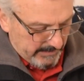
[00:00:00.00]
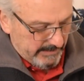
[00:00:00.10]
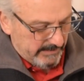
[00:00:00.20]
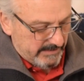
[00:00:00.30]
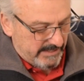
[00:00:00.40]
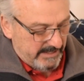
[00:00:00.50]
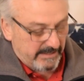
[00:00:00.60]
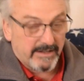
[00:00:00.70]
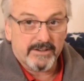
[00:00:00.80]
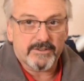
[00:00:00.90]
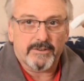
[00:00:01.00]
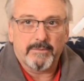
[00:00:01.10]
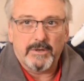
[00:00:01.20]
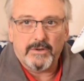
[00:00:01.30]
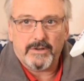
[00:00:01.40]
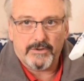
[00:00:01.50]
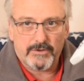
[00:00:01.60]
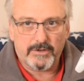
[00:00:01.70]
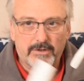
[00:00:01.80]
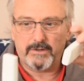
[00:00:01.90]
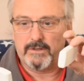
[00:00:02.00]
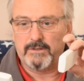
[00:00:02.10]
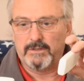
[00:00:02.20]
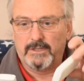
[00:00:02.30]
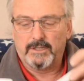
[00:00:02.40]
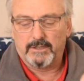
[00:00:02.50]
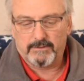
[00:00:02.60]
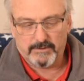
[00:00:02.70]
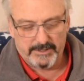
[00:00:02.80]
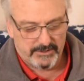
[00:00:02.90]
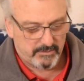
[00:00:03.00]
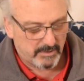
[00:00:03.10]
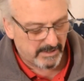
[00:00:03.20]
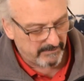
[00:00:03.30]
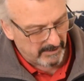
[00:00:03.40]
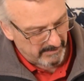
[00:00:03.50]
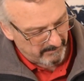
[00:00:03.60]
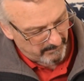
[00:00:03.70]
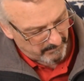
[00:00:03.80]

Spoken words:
You can see there's a remote control for each one of them.